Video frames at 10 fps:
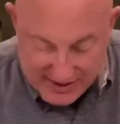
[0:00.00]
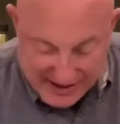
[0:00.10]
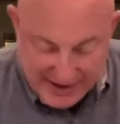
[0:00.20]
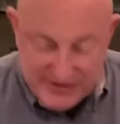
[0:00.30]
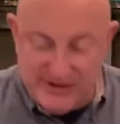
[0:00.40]

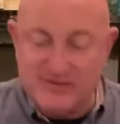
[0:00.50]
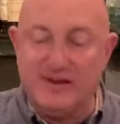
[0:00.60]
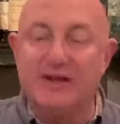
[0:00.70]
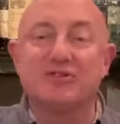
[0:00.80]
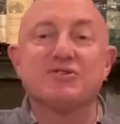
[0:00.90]
And this,
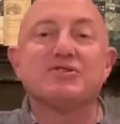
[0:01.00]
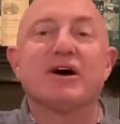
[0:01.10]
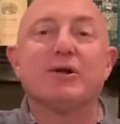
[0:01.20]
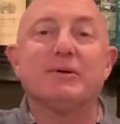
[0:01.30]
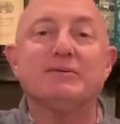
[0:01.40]
ladies and
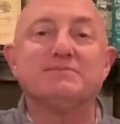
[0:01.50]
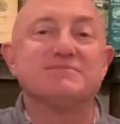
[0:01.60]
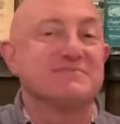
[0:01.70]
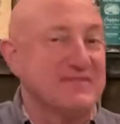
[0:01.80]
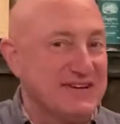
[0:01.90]
gentlemen,
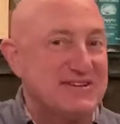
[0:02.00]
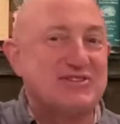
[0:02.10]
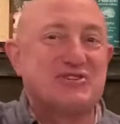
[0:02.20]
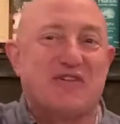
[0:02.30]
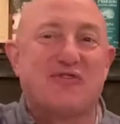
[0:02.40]
is a
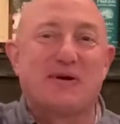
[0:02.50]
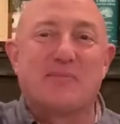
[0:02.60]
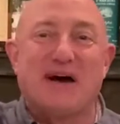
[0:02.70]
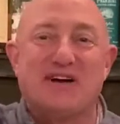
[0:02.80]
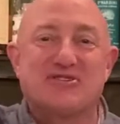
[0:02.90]
Suffering
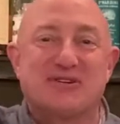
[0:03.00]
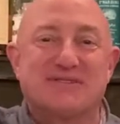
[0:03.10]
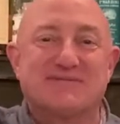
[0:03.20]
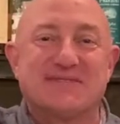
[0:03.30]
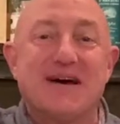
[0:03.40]
Bastard.
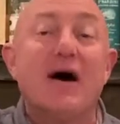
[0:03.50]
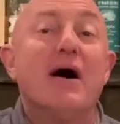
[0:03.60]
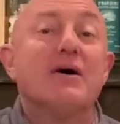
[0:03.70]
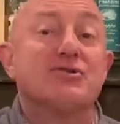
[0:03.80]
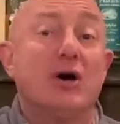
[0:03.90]

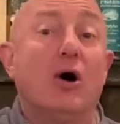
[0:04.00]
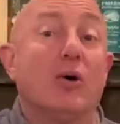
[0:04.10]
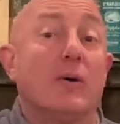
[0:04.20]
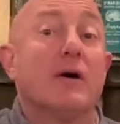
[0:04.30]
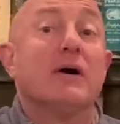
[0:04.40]

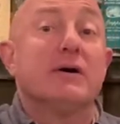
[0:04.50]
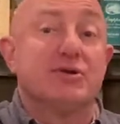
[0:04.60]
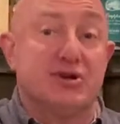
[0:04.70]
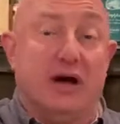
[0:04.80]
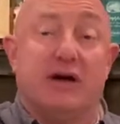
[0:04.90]
So,
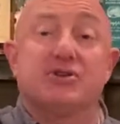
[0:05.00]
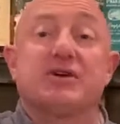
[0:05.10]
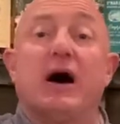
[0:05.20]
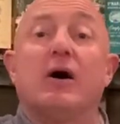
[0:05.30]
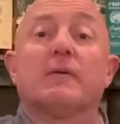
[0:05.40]
check us
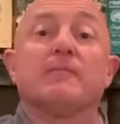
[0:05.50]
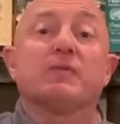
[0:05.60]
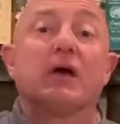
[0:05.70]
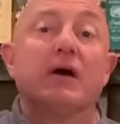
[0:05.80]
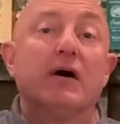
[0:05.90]
out,
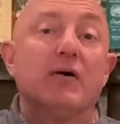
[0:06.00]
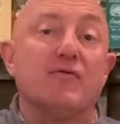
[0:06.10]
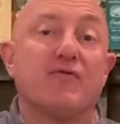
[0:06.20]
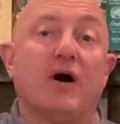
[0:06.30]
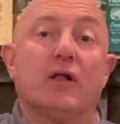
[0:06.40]

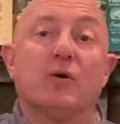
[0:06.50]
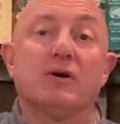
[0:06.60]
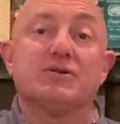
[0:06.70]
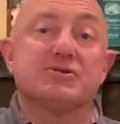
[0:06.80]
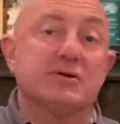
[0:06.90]
follow
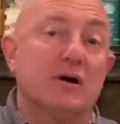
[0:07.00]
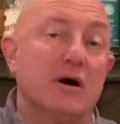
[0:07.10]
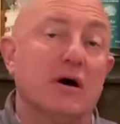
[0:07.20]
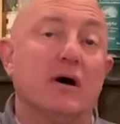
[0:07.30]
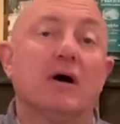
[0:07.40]
us
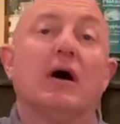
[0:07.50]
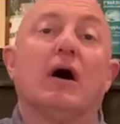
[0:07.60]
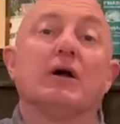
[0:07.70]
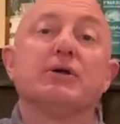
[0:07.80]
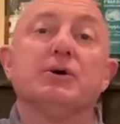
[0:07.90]

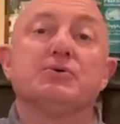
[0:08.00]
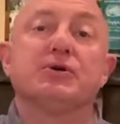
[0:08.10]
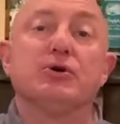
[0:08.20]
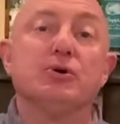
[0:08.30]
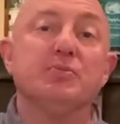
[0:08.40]
on
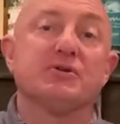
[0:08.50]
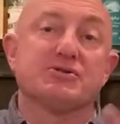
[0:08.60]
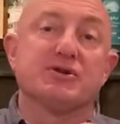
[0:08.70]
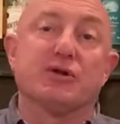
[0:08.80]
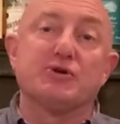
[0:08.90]
YouTube,
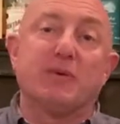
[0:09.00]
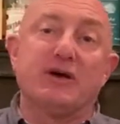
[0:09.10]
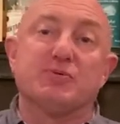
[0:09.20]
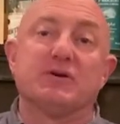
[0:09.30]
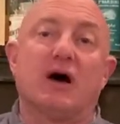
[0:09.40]

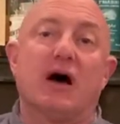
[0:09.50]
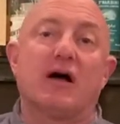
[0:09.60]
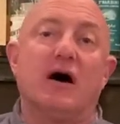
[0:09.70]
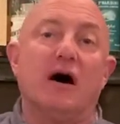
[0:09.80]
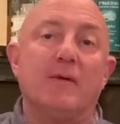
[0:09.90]

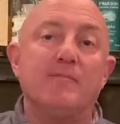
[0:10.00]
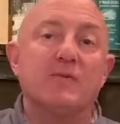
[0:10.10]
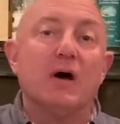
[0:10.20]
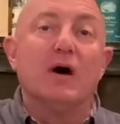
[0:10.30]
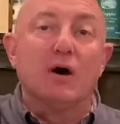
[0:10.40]
distillersbasement.com,
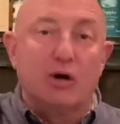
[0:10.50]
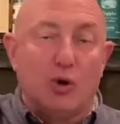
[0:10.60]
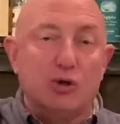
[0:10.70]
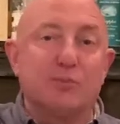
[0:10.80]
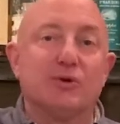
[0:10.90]

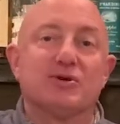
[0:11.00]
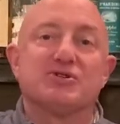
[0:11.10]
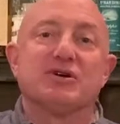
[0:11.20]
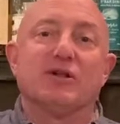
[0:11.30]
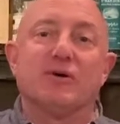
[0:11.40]
Golden Moon
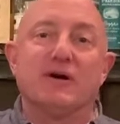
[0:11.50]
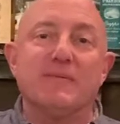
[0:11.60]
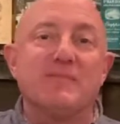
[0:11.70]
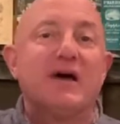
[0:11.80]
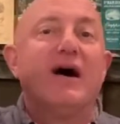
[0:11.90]
Distillery.
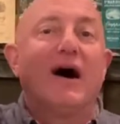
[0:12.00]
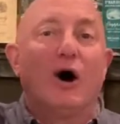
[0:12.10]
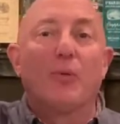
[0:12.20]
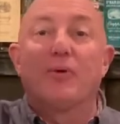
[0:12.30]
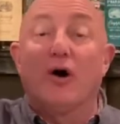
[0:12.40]
I
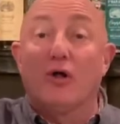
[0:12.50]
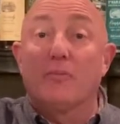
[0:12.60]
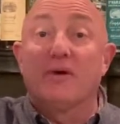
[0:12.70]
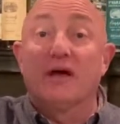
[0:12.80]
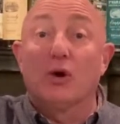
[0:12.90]
hope you all are
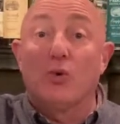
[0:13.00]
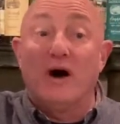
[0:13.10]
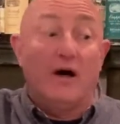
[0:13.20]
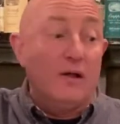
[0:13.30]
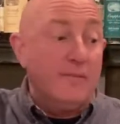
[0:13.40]
being
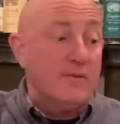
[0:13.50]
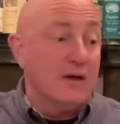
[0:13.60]
well.